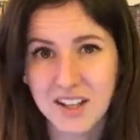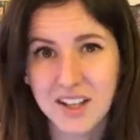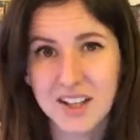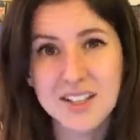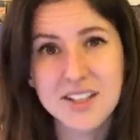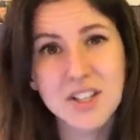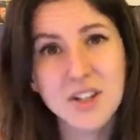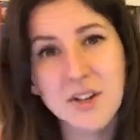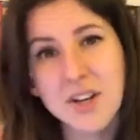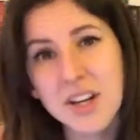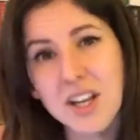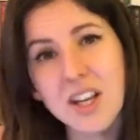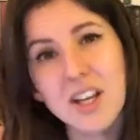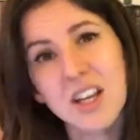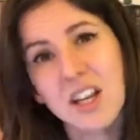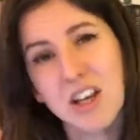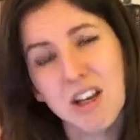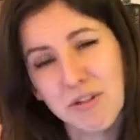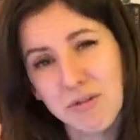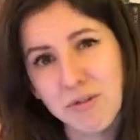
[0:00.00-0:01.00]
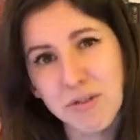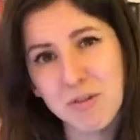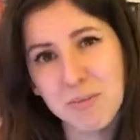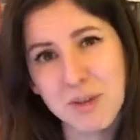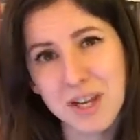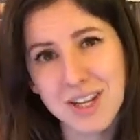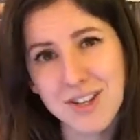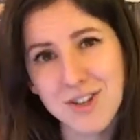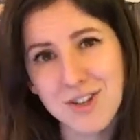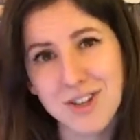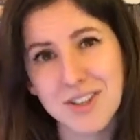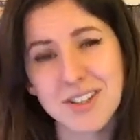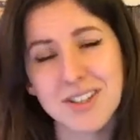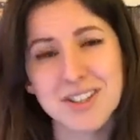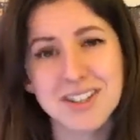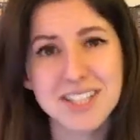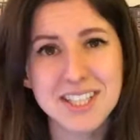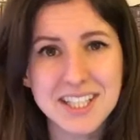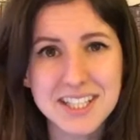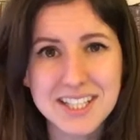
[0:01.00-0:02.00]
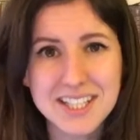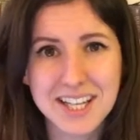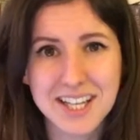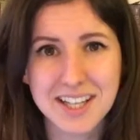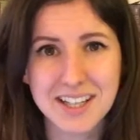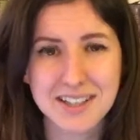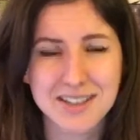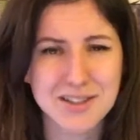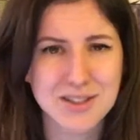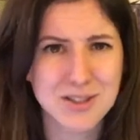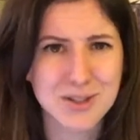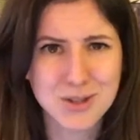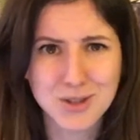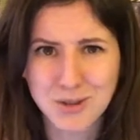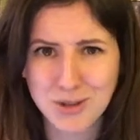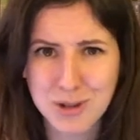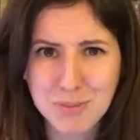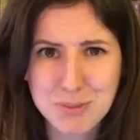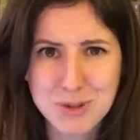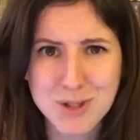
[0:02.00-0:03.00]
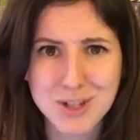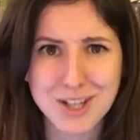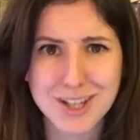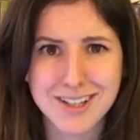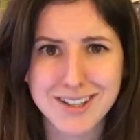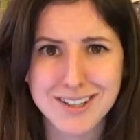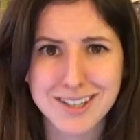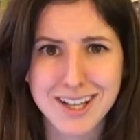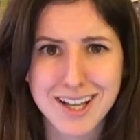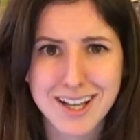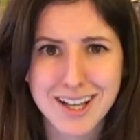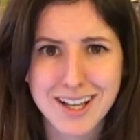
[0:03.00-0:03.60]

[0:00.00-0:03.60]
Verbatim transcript: is there any information, detail, description,